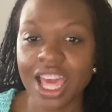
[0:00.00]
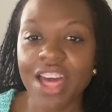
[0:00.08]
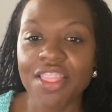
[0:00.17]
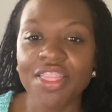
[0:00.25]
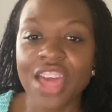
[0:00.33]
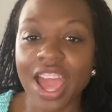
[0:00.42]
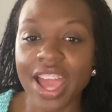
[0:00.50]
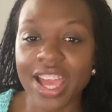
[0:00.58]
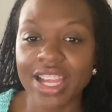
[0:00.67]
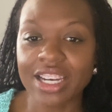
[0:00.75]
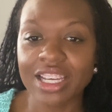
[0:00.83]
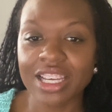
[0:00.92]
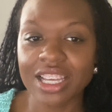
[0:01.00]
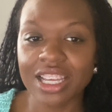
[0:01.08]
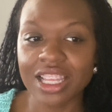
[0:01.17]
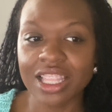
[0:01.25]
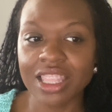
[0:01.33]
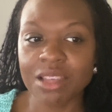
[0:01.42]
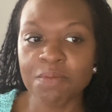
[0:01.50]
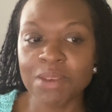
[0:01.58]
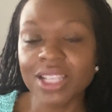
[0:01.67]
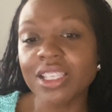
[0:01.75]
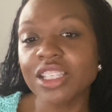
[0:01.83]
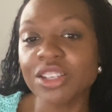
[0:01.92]
that the
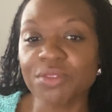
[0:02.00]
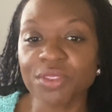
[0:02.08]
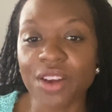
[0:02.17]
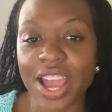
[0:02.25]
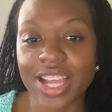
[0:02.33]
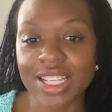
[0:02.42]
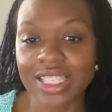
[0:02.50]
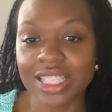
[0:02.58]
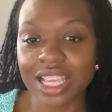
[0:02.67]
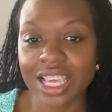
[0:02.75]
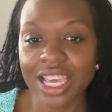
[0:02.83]
message of Christ